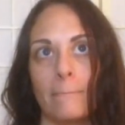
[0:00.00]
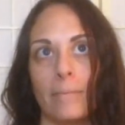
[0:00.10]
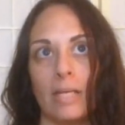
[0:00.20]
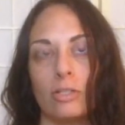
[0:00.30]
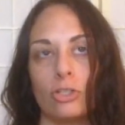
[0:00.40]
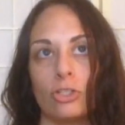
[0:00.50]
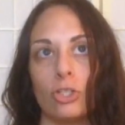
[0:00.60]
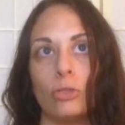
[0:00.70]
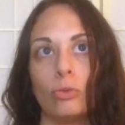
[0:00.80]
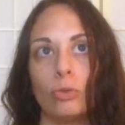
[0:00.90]
It's just that
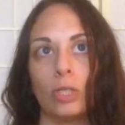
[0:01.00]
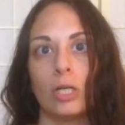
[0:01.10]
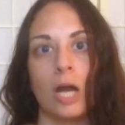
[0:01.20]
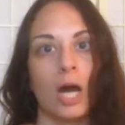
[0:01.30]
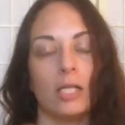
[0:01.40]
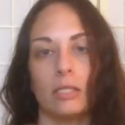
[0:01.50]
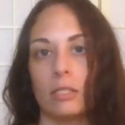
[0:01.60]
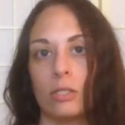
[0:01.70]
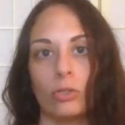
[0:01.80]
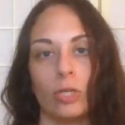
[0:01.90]
you learn not
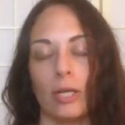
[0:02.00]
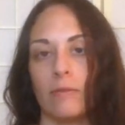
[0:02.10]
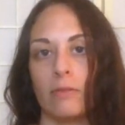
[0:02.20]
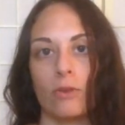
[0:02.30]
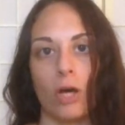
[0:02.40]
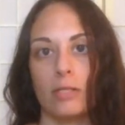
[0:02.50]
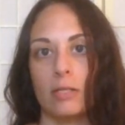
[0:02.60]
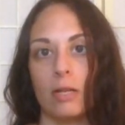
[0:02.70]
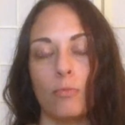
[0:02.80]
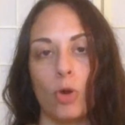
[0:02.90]
to look at the thoughts
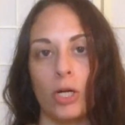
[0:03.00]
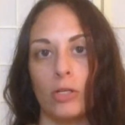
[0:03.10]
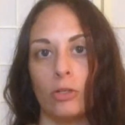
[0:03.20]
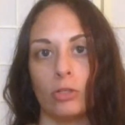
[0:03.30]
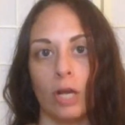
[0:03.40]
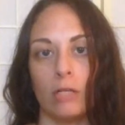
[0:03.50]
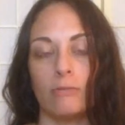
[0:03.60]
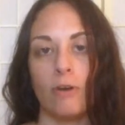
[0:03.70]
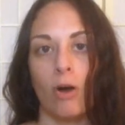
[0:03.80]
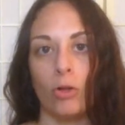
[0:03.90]
anymore. You learn not to
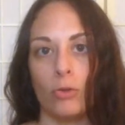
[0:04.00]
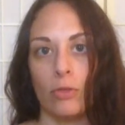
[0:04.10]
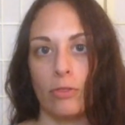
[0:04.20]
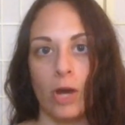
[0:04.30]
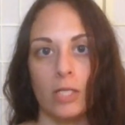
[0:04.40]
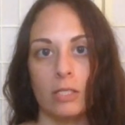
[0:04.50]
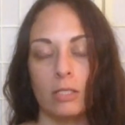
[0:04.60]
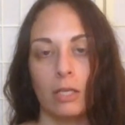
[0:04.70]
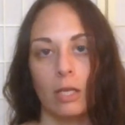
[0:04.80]
follow the thoughts.